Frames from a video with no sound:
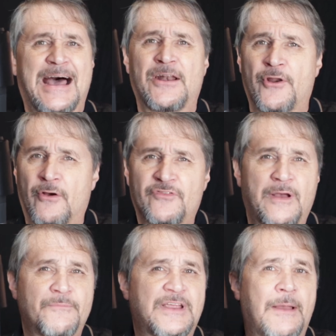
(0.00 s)
don't know.
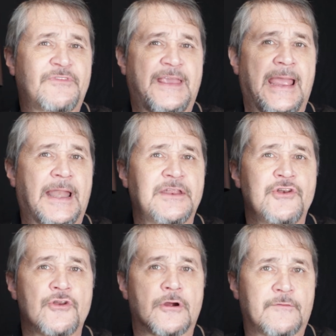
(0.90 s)
Sometimes
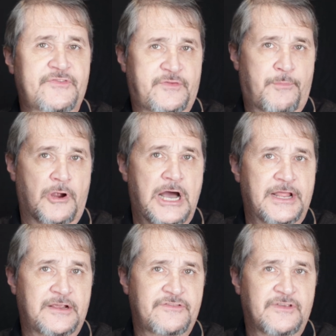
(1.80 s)
Canon nerfs
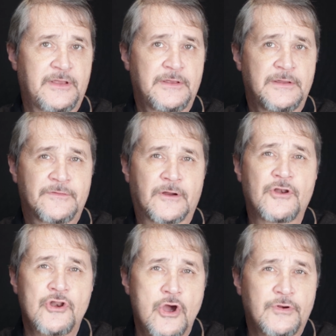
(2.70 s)
products. They're
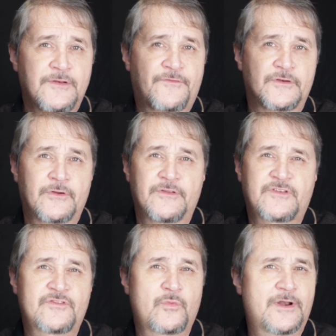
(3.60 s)
noted for doing
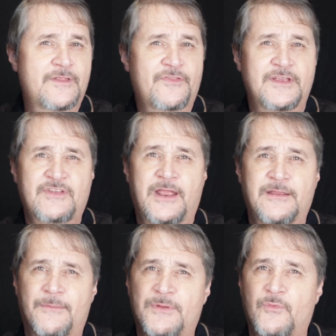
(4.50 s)
this. It's one of the things
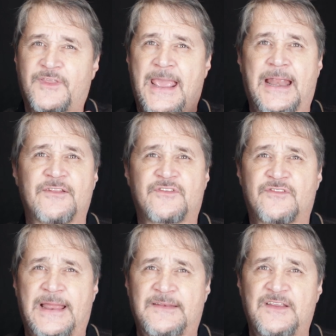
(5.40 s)
I've been with Canon
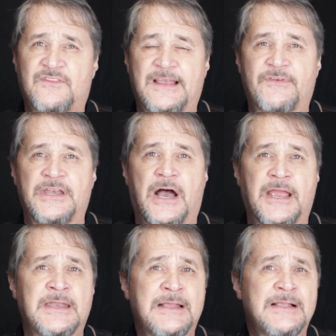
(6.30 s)
since
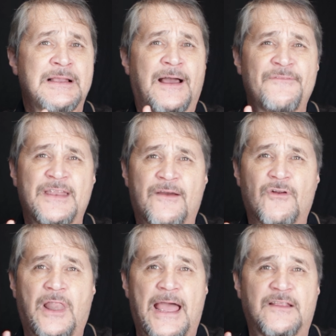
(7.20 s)
1979. I
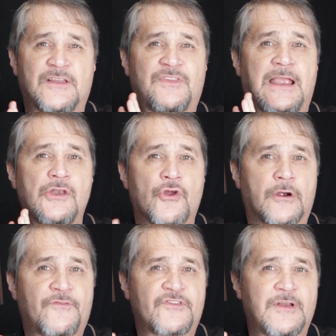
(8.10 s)
never liked that they
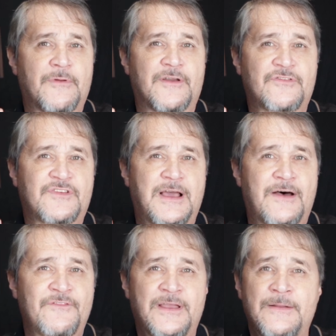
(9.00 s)
nerf some of their
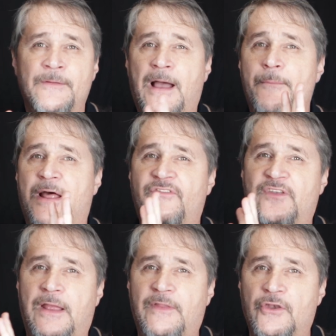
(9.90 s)
stuff. I'm not
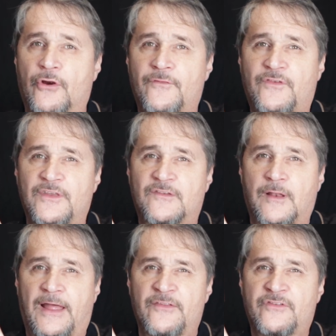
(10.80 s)
saying they nerfed this
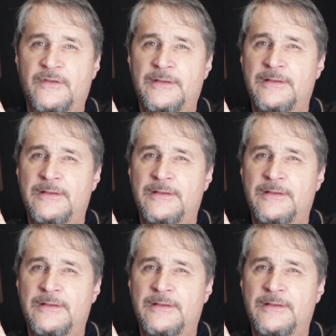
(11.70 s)
lens,